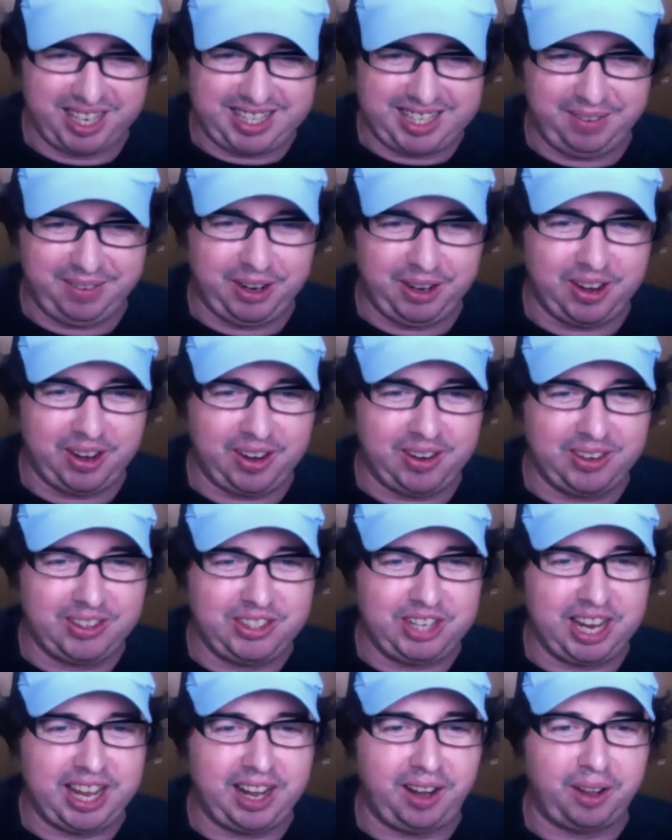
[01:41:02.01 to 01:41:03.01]
It's even on our
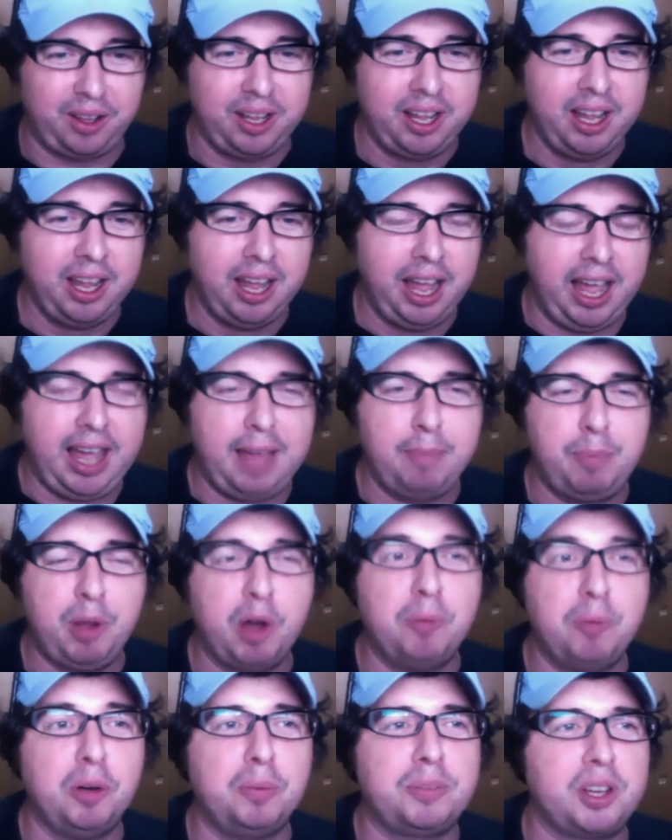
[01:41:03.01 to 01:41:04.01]
channel. And
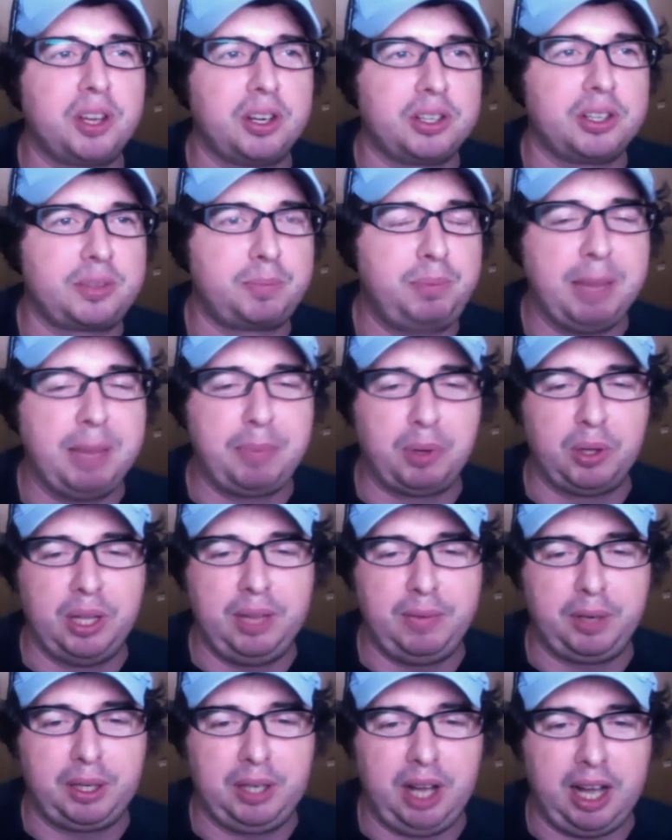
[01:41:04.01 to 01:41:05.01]
Boom Booms, there's people
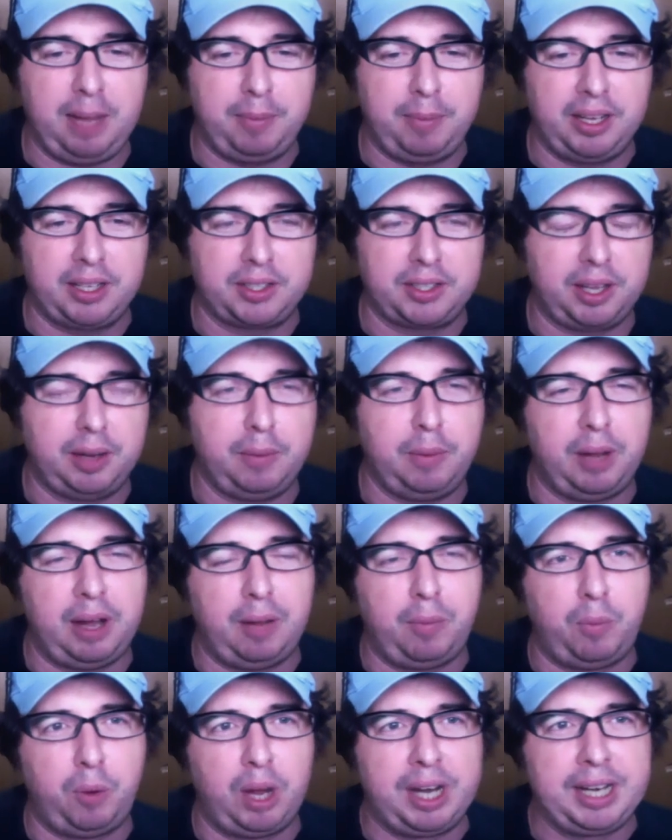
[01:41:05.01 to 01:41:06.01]
leaving comments.
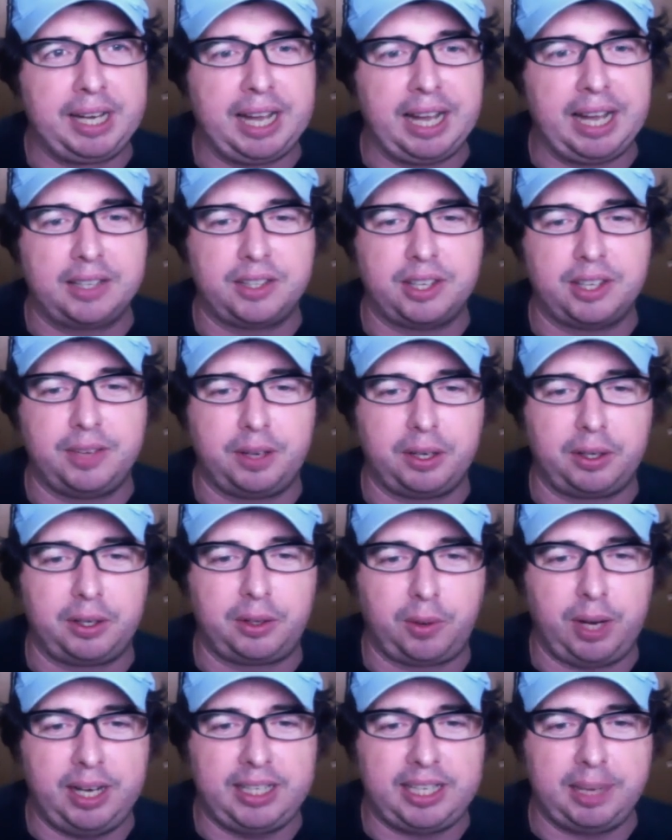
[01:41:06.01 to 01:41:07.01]
Well, one guy's leaving
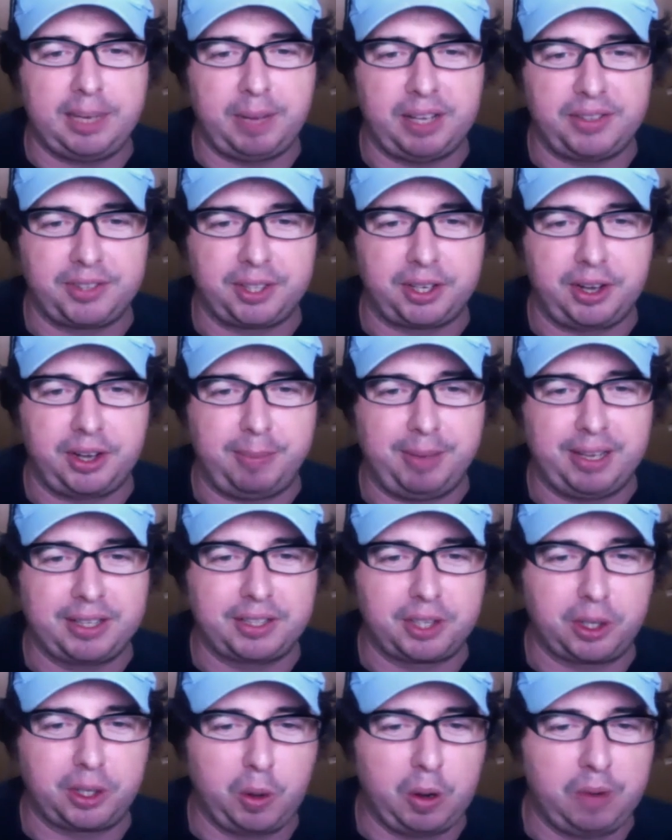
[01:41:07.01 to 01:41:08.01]
crazy amounts of comments,
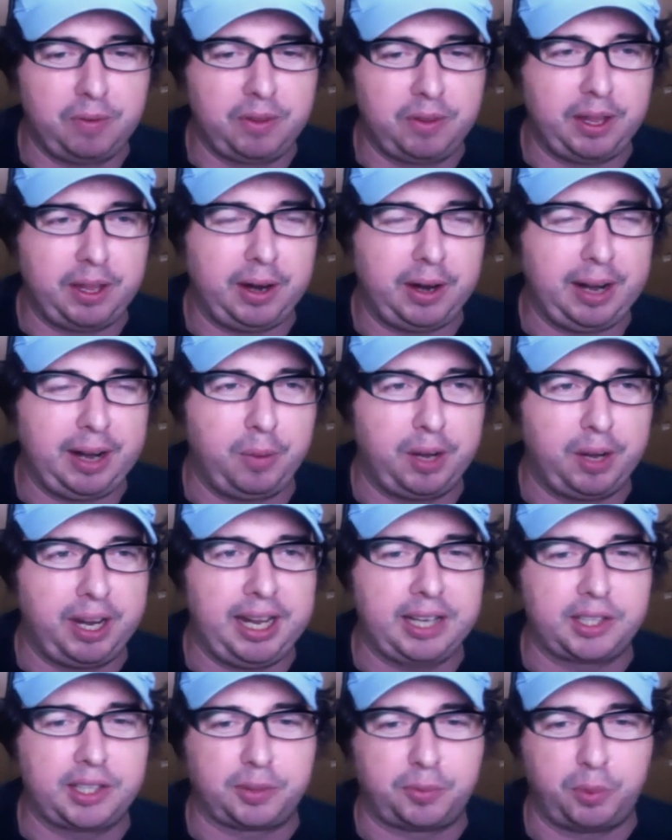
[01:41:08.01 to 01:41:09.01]
so go over there. I don't want to
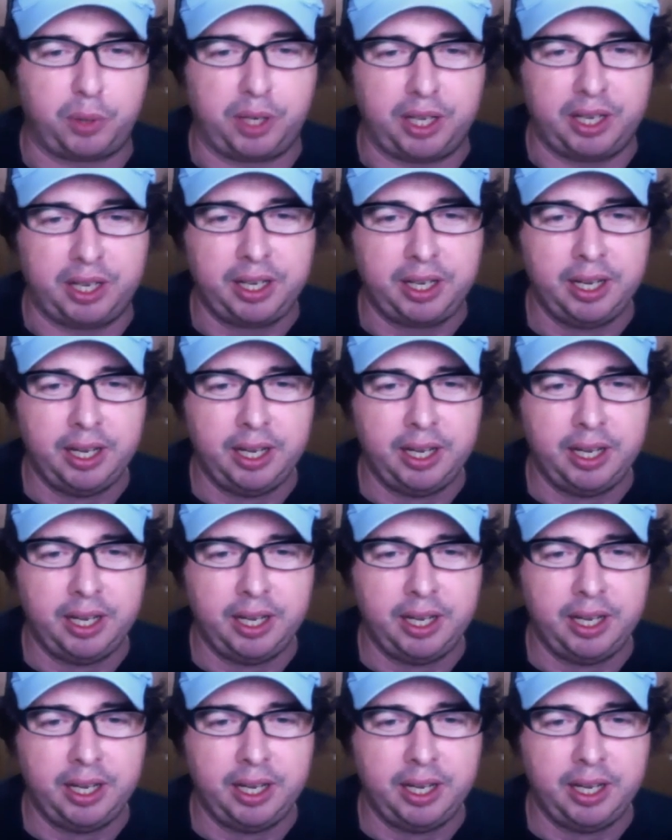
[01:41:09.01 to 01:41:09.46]
answer for you.